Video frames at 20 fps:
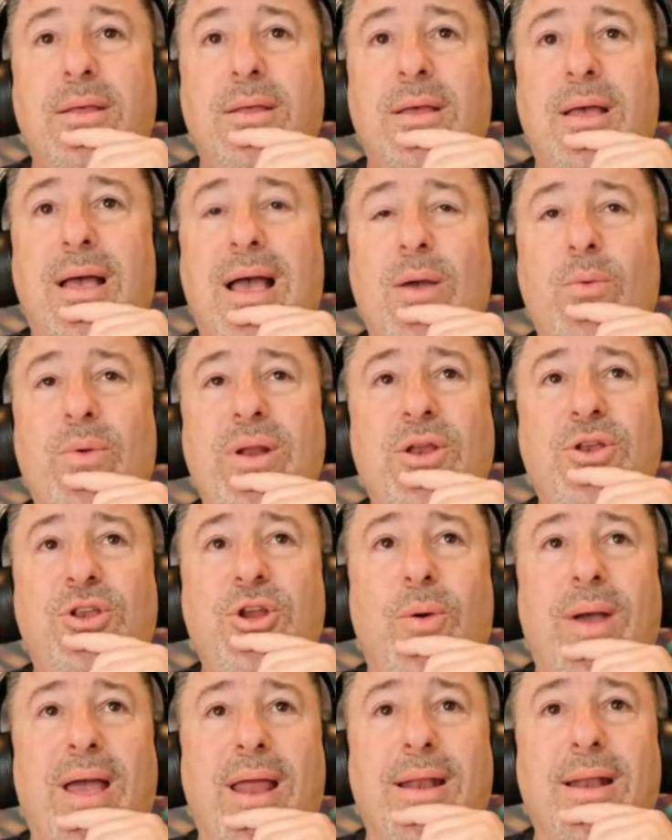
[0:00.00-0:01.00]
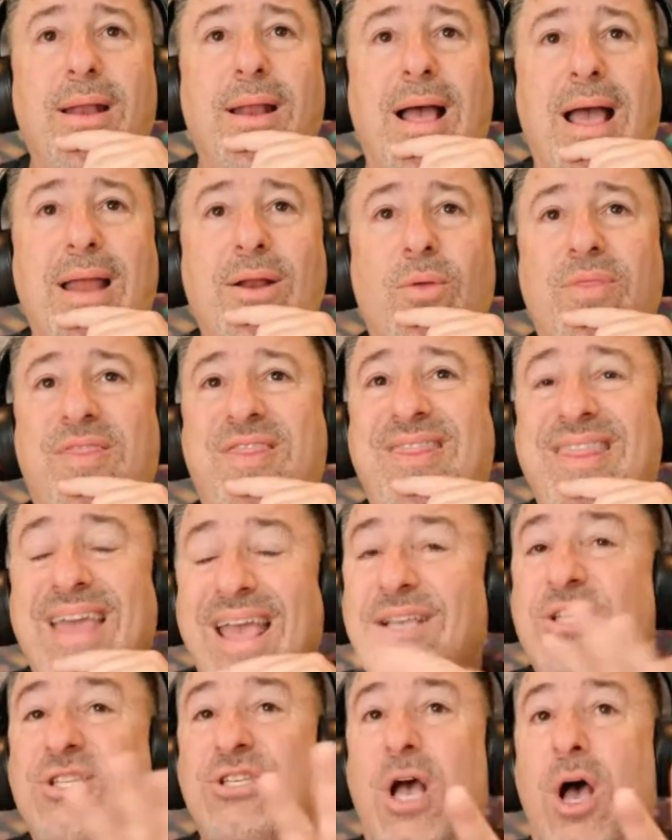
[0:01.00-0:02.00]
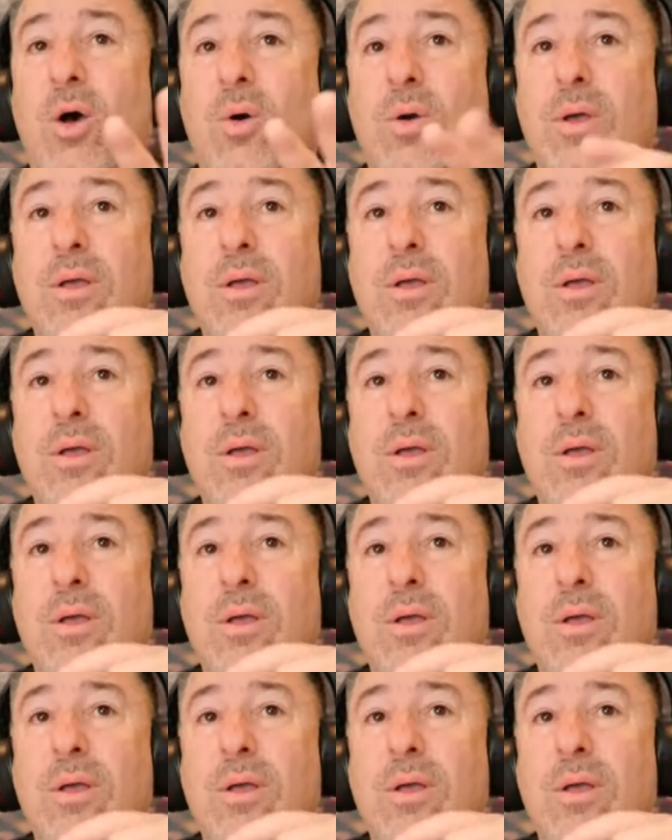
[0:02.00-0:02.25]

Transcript: I wouldn't do it. I don't think so.